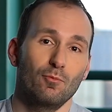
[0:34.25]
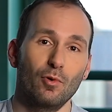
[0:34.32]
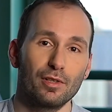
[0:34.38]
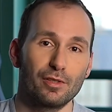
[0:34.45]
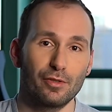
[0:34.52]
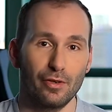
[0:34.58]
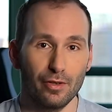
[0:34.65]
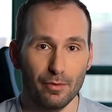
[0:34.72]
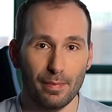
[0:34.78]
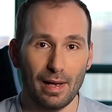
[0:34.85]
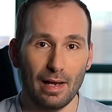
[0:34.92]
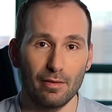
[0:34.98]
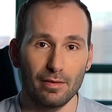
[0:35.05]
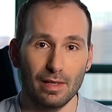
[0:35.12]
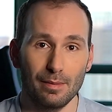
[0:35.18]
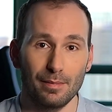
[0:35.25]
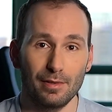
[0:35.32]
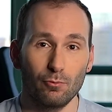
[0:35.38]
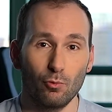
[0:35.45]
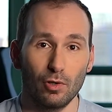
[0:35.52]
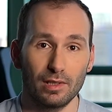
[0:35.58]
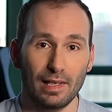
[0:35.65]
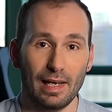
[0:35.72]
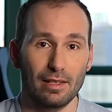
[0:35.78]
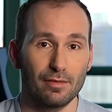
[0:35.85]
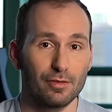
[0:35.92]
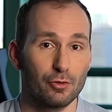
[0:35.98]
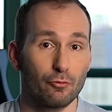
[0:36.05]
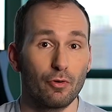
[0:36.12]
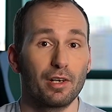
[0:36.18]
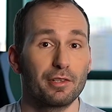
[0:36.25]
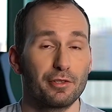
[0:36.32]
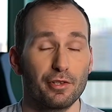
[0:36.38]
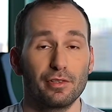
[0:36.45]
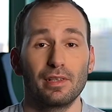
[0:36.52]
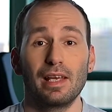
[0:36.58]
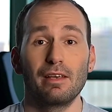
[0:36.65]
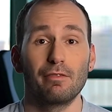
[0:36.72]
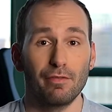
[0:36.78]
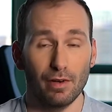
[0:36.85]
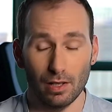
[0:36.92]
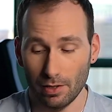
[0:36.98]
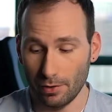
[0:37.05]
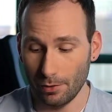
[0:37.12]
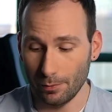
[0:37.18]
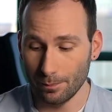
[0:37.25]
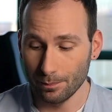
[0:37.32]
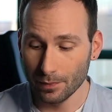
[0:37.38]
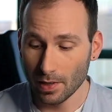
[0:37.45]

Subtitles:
what's good about them, and what kind of structure they follow.